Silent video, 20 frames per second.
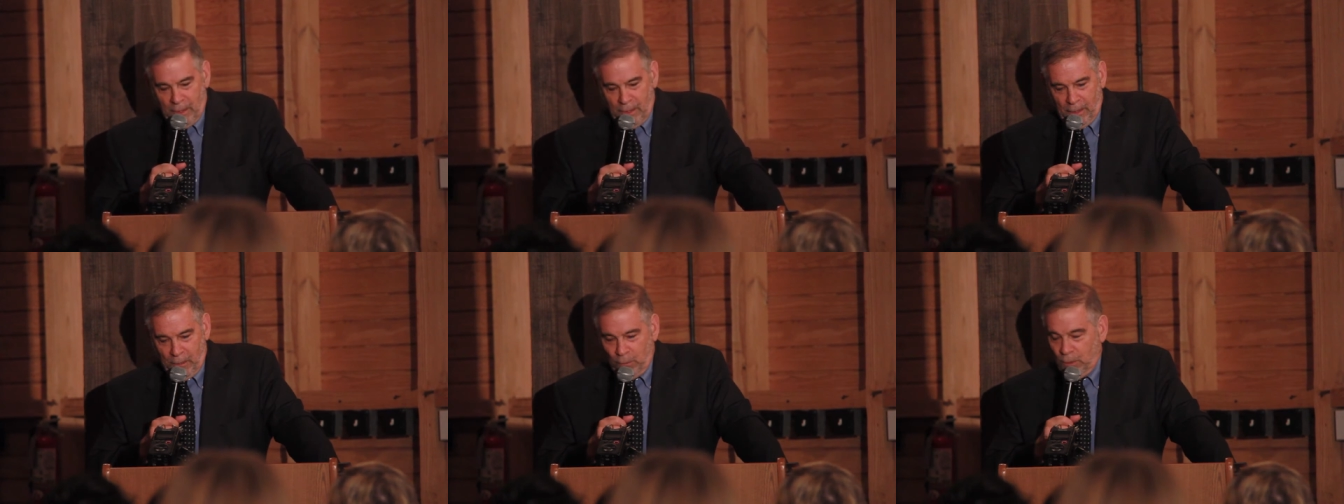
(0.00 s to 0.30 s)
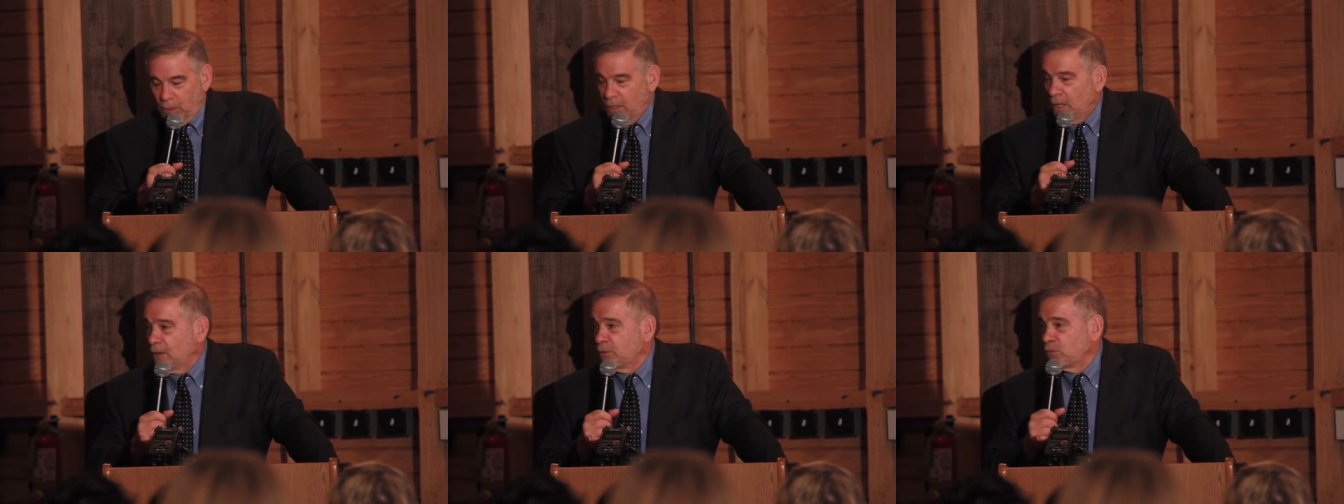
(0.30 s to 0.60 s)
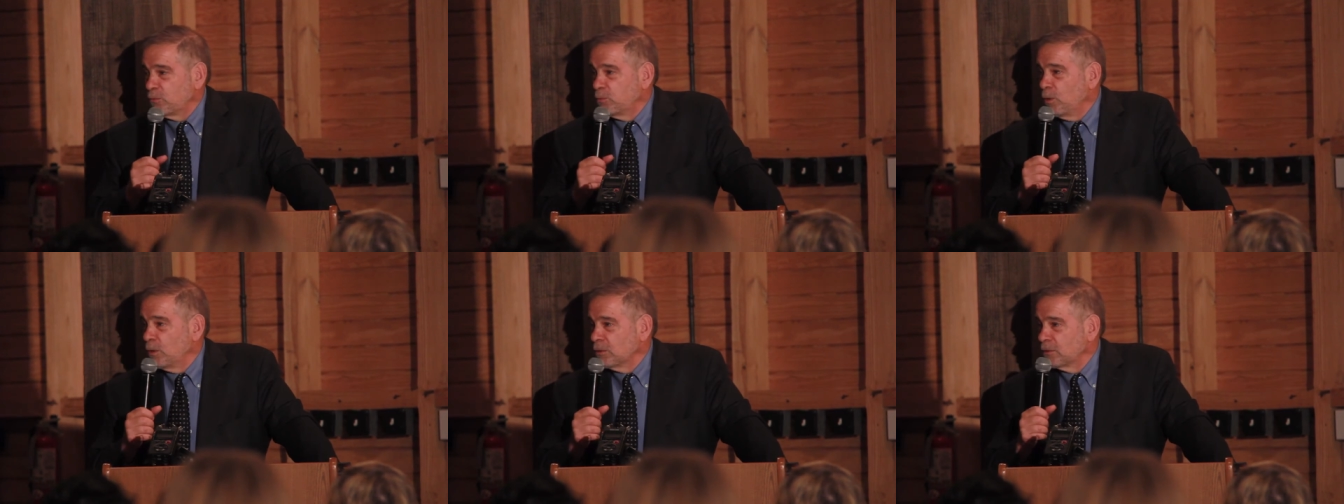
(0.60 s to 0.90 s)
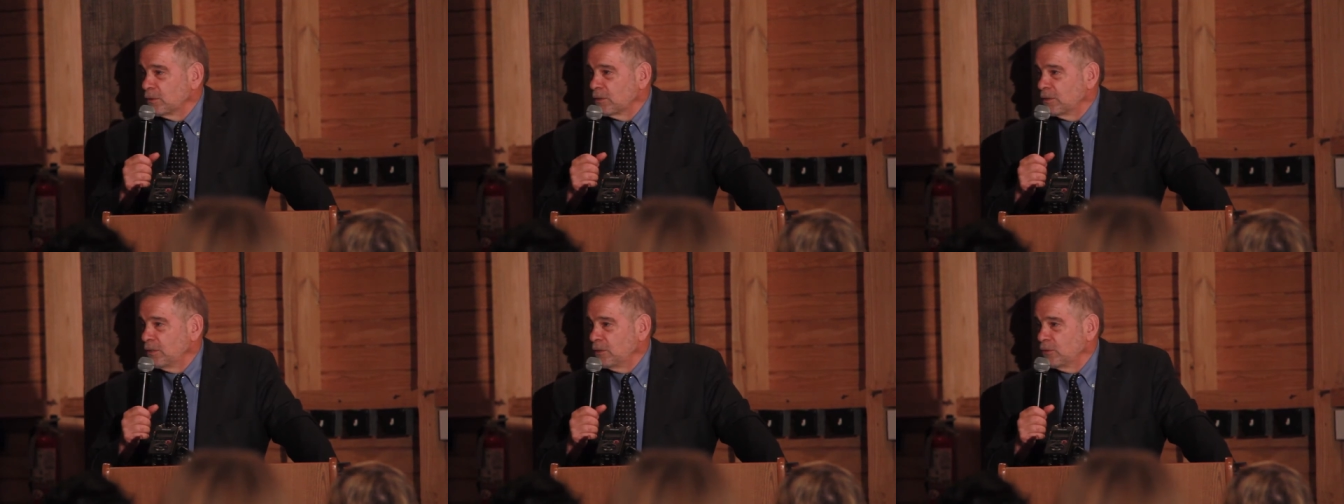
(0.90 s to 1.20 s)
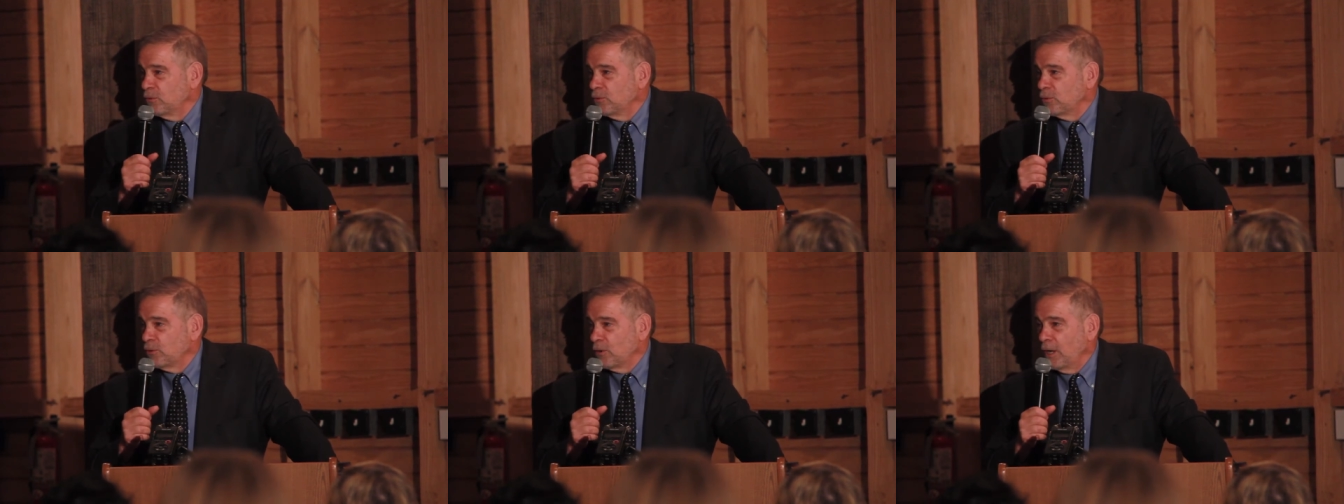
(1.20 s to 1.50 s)
And we asked Walter
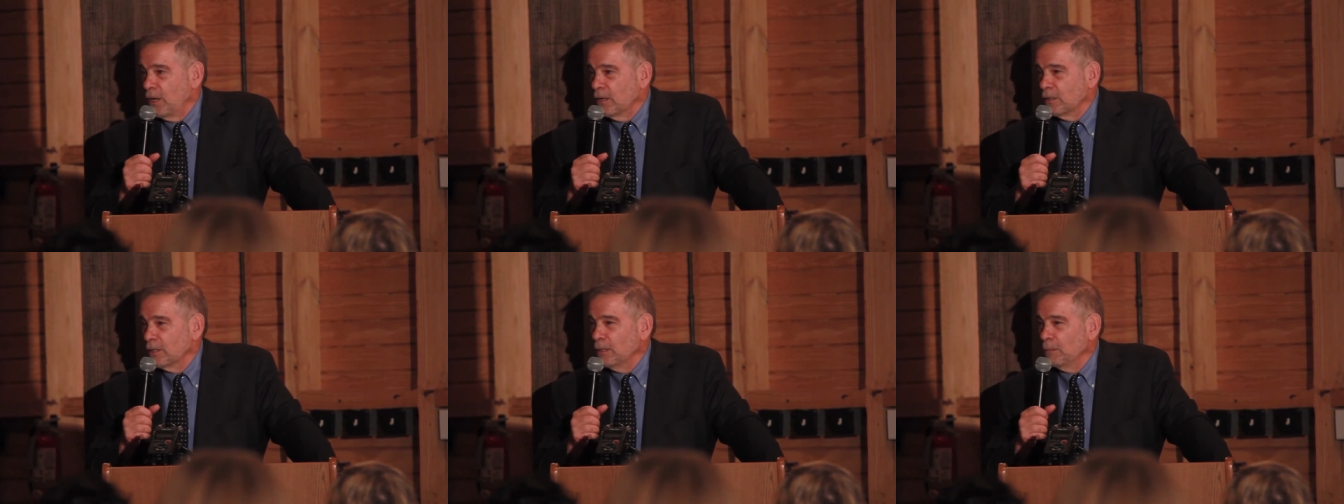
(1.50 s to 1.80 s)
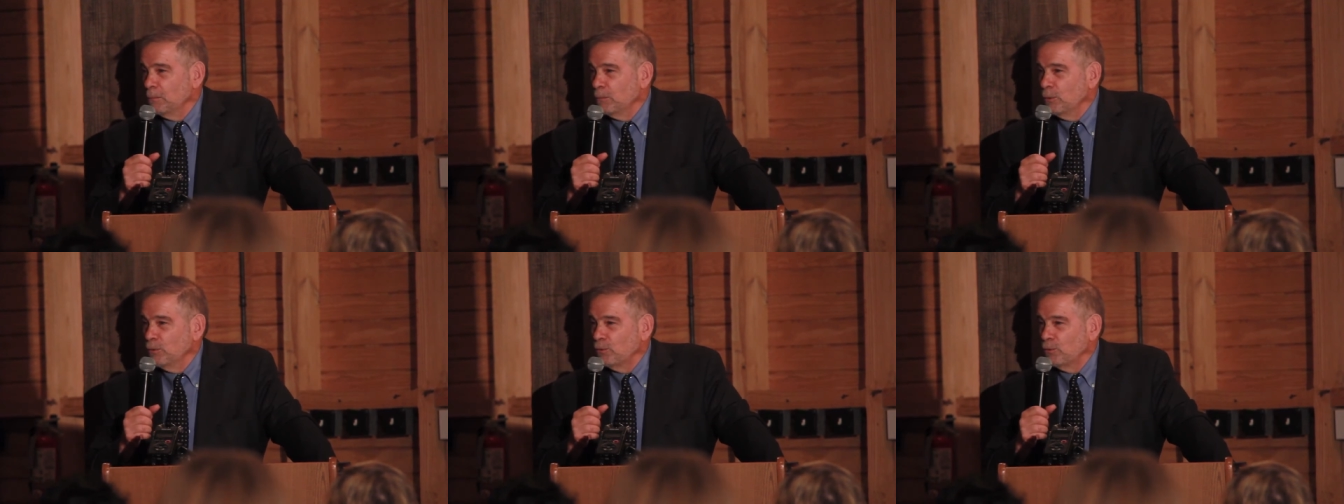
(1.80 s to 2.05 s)
Kissinger, how come